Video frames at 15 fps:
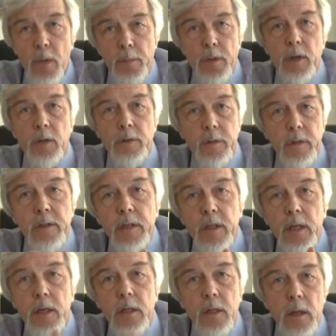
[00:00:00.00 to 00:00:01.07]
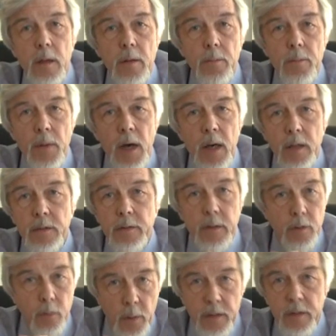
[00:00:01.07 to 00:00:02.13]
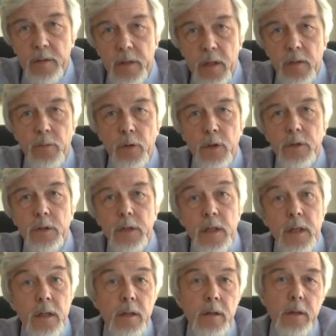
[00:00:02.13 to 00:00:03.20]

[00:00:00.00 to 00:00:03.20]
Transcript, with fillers: because this year marks the 20th anniversary